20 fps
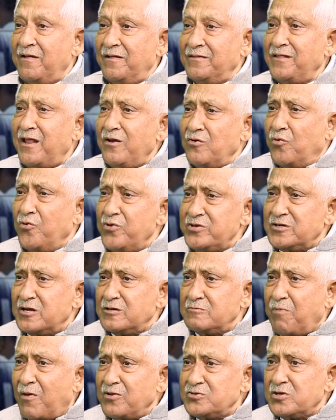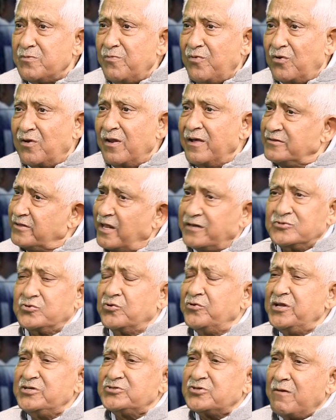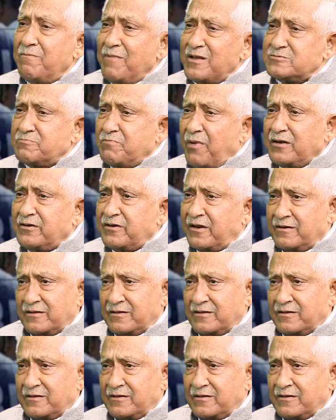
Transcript: then who is responsible? Then judiciary must not it.